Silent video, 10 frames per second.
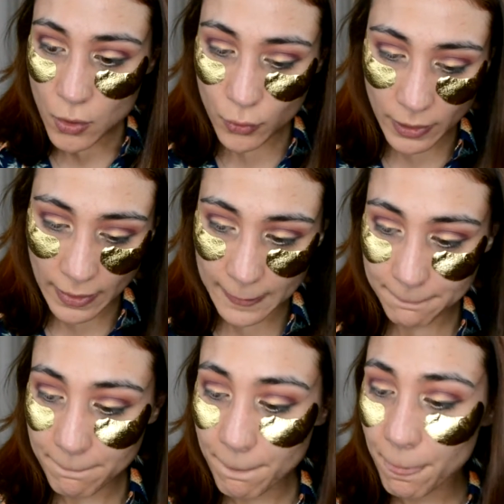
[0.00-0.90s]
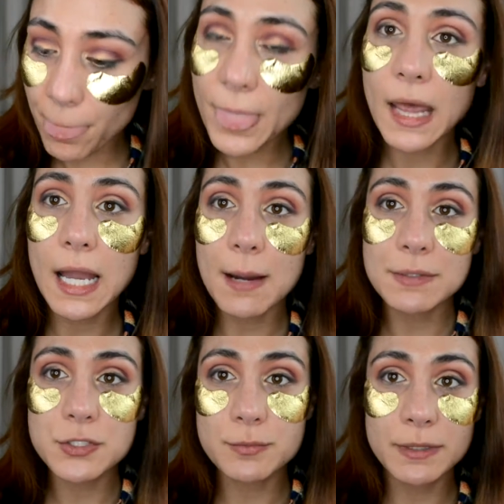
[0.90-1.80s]
Okay, I'm
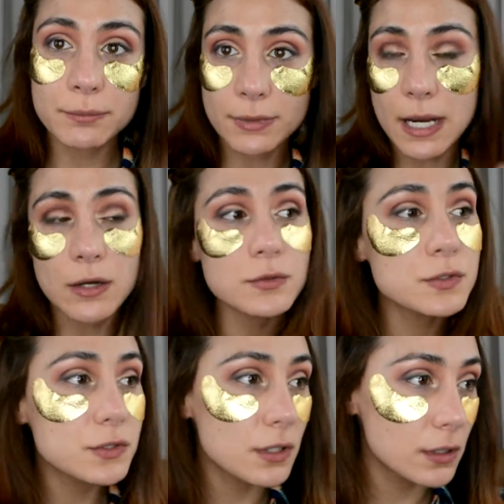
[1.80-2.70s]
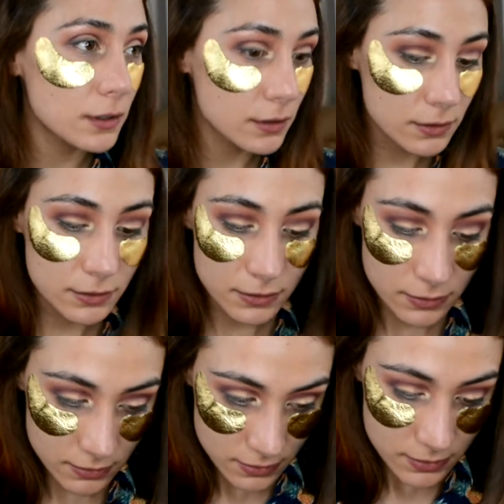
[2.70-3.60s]
gonna do my brows
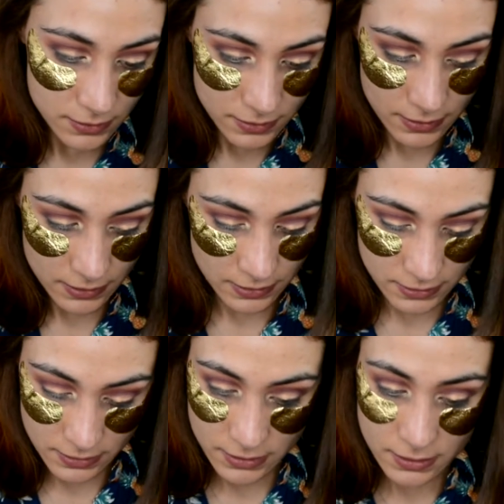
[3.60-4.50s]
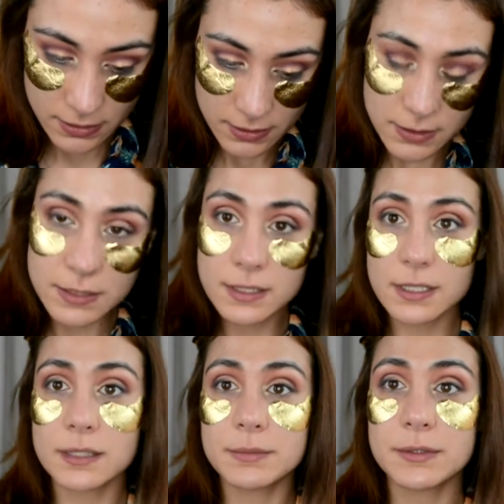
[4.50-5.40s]
and
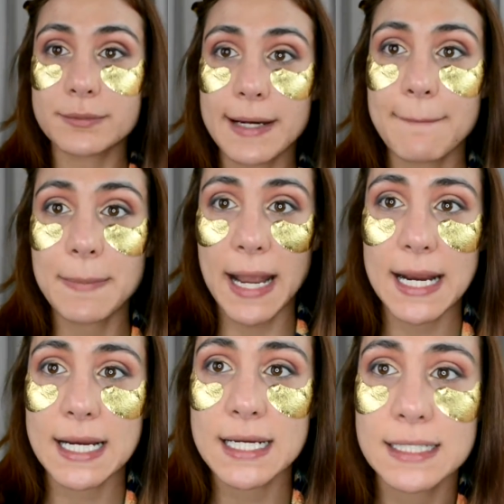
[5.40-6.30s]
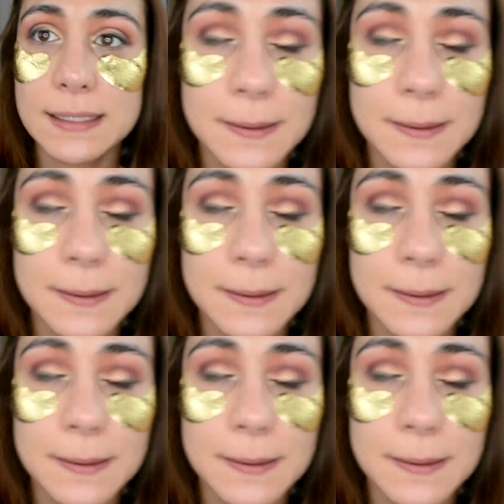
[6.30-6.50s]
I'll be right back.